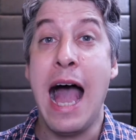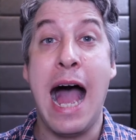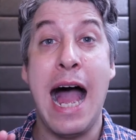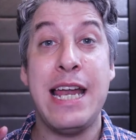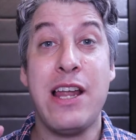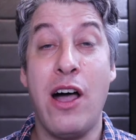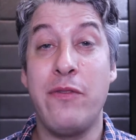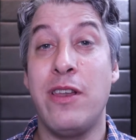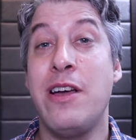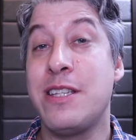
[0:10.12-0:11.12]
And
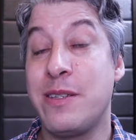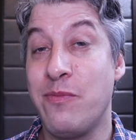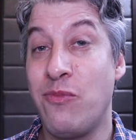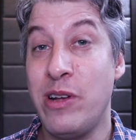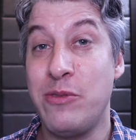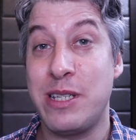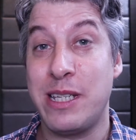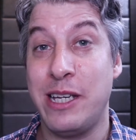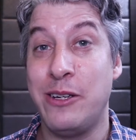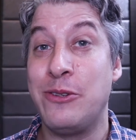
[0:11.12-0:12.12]
I've learned some real
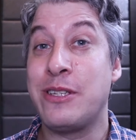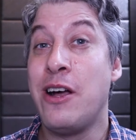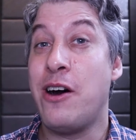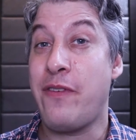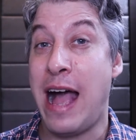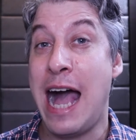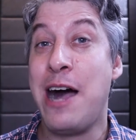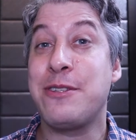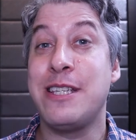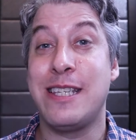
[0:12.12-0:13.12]
skills of
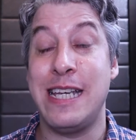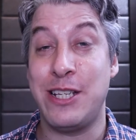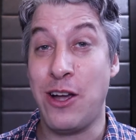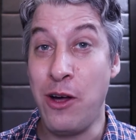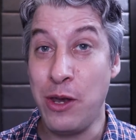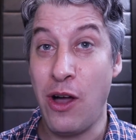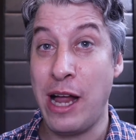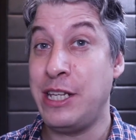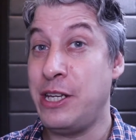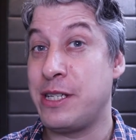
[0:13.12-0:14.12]
how to teach
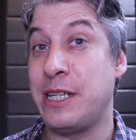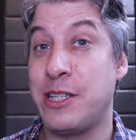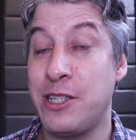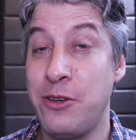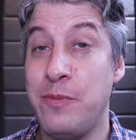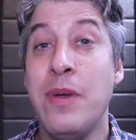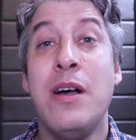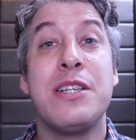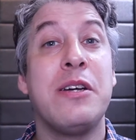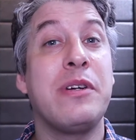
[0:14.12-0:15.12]
online using Zoom.
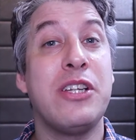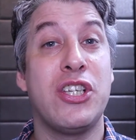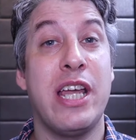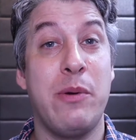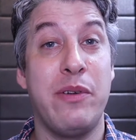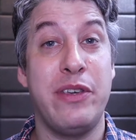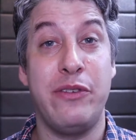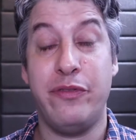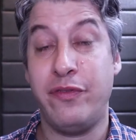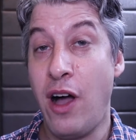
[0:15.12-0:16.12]
So I'm going to share with
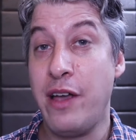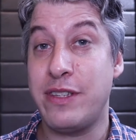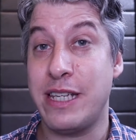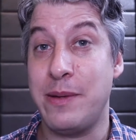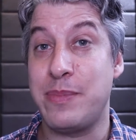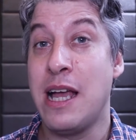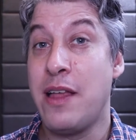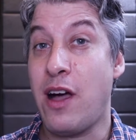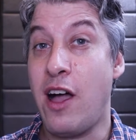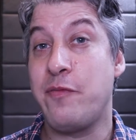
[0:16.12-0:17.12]
you 5 tips
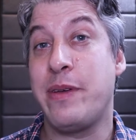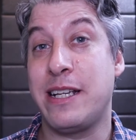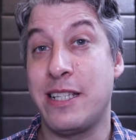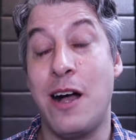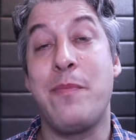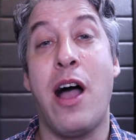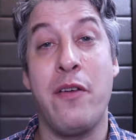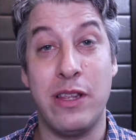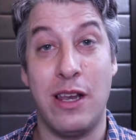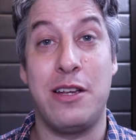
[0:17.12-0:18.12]
that I've picked up
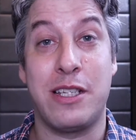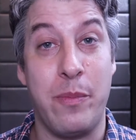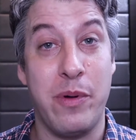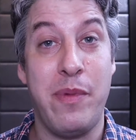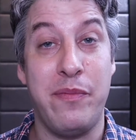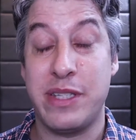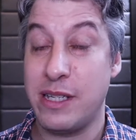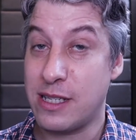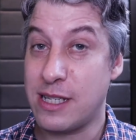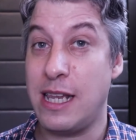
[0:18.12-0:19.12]
over the last couple of
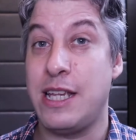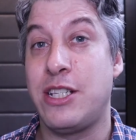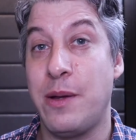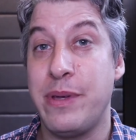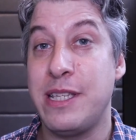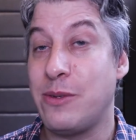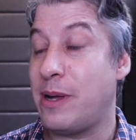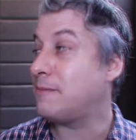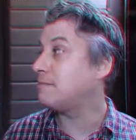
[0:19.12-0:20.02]
months. So let's jump into it.